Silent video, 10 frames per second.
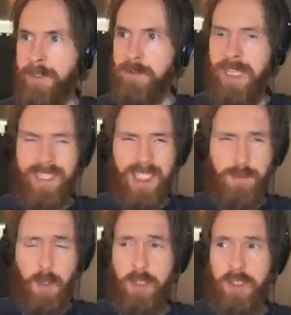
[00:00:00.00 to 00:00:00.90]
So that's
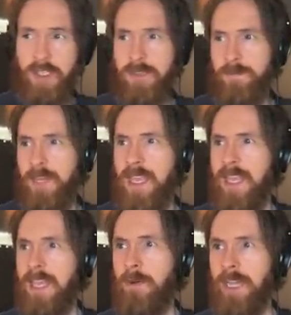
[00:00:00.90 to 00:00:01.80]
spot on.
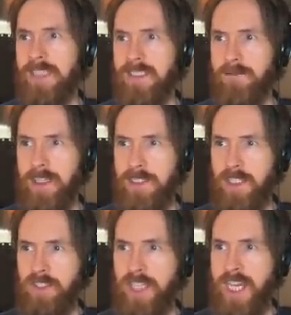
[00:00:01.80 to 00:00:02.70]
It look at the
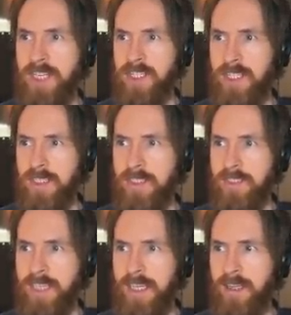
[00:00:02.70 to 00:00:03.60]
vegetation,
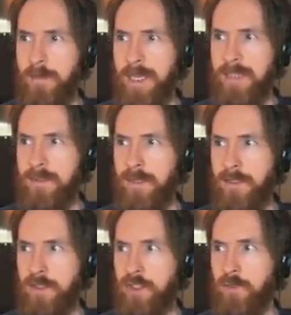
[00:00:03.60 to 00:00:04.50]
settlement, so
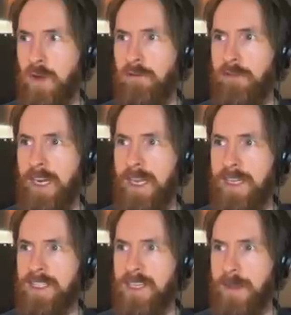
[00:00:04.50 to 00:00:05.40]
there's a small
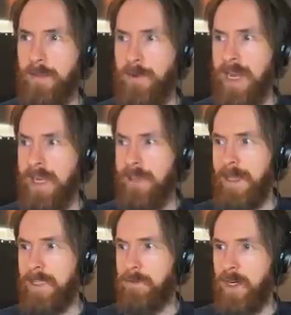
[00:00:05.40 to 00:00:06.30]
village down the valley,
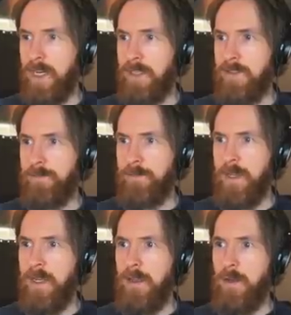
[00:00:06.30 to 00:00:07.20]
that's right
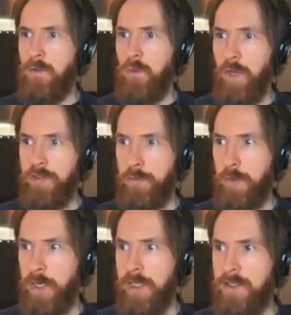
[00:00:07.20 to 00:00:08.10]
water
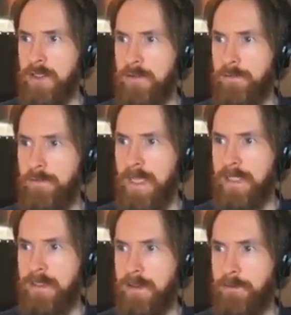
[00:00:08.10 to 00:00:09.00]
bodies.
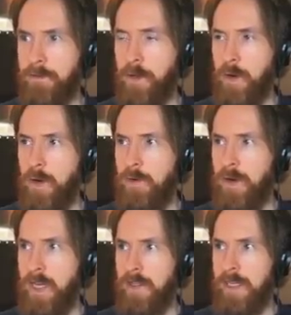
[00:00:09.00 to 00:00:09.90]
That's the fjord
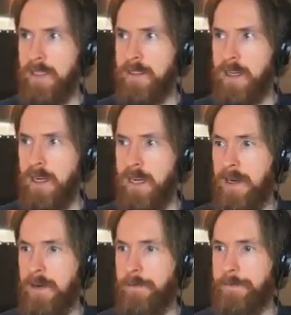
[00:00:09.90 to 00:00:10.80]
right inside
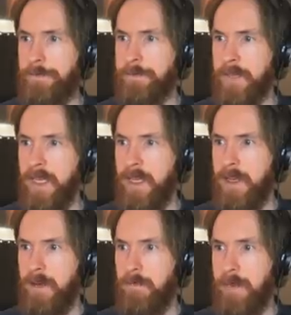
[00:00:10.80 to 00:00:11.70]
here.
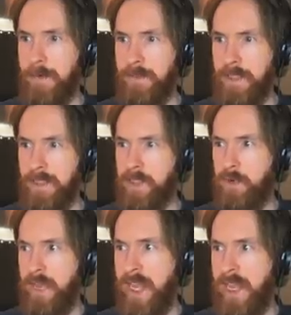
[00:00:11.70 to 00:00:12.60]
Mountainous
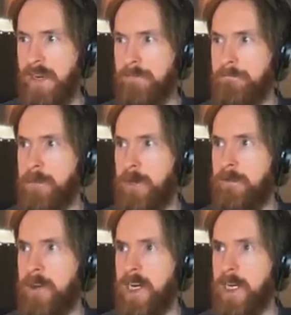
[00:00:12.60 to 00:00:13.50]
terrain,
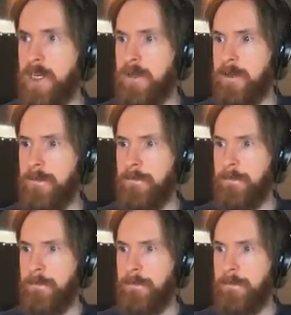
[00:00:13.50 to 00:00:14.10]
perfect.